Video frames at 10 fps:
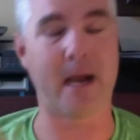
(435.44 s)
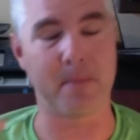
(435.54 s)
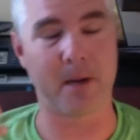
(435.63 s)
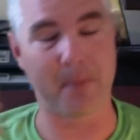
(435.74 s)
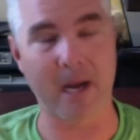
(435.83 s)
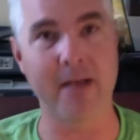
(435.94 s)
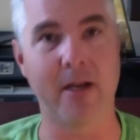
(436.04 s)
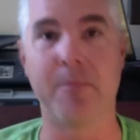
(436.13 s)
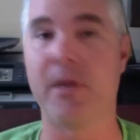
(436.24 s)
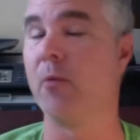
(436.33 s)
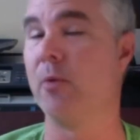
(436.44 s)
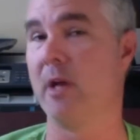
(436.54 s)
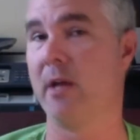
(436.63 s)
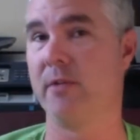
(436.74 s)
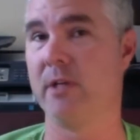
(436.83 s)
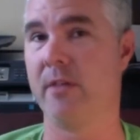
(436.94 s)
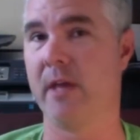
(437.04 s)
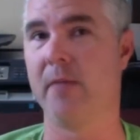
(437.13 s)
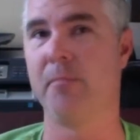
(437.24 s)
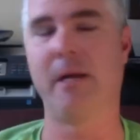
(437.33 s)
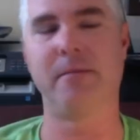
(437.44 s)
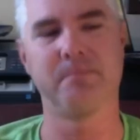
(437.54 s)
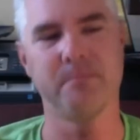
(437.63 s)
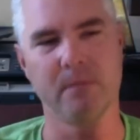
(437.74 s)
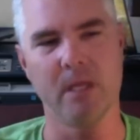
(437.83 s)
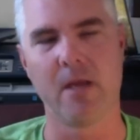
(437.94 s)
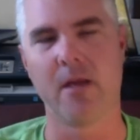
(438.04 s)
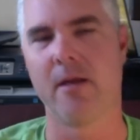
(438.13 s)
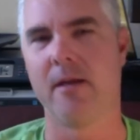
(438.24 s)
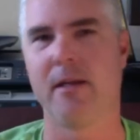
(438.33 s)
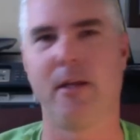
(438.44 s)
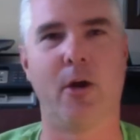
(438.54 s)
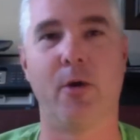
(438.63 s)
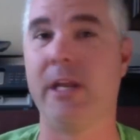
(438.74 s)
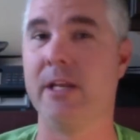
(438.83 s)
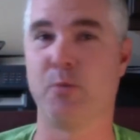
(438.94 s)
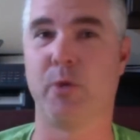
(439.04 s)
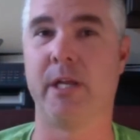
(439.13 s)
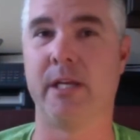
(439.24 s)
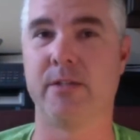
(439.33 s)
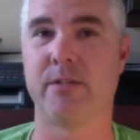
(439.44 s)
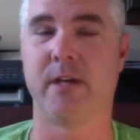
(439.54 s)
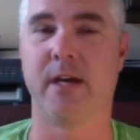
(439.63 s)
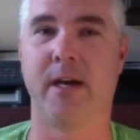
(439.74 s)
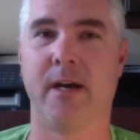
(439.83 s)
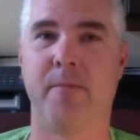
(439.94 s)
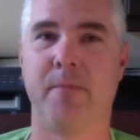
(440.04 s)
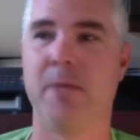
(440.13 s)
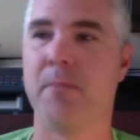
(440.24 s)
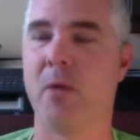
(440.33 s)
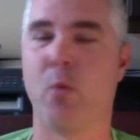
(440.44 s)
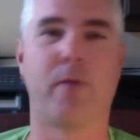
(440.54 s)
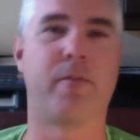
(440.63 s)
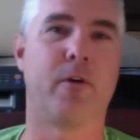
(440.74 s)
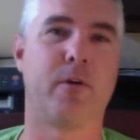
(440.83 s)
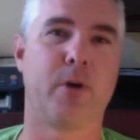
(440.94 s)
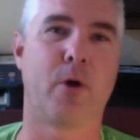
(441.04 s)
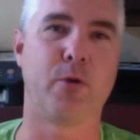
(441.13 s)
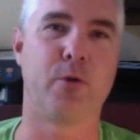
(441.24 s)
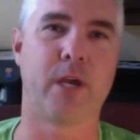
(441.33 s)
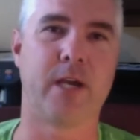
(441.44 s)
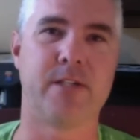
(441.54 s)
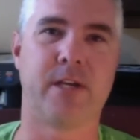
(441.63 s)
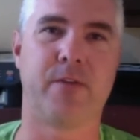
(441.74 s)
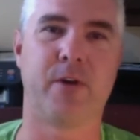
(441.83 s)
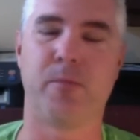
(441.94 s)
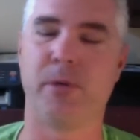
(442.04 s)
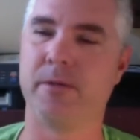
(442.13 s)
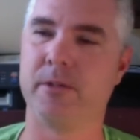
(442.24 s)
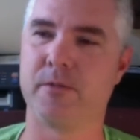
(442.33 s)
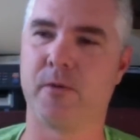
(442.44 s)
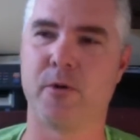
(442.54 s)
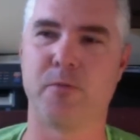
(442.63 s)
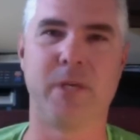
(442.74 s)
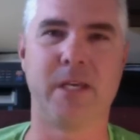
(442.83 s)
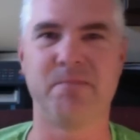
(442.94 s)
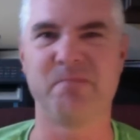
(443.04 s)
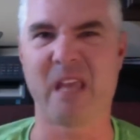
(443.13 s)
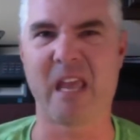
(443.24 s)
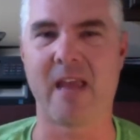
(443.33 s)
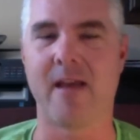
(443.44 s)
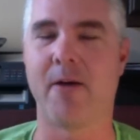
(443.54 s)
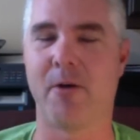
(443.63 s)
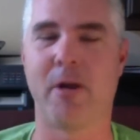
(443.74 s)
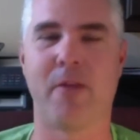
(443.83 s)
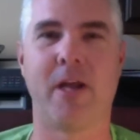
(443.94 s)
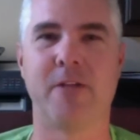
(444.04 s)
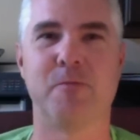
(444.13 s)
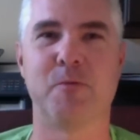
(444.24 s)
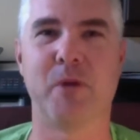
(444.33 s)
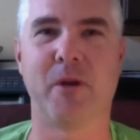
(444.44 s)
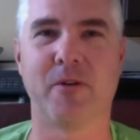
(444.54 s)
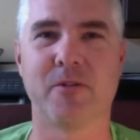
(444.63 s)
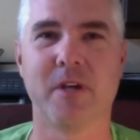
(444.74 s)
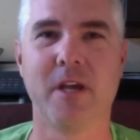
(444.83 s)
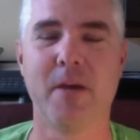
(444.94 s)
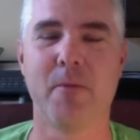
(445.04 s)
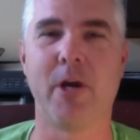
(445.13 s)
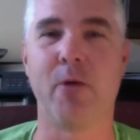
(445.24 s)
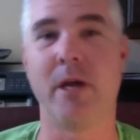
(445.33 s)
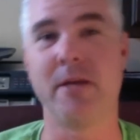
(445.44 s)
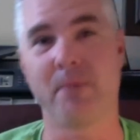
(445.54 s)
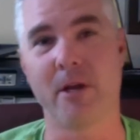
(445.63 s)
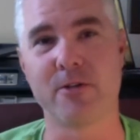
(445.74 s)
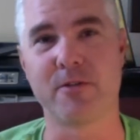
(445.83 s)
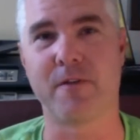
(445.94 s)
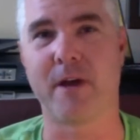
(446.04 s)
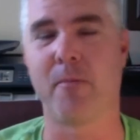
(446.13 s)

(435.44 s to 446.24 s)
mind up that I would not have done that. But you know, it is what it is. It may work for all you guys out there, but as far as me, I would rather have some speakers. But anyway, here's the final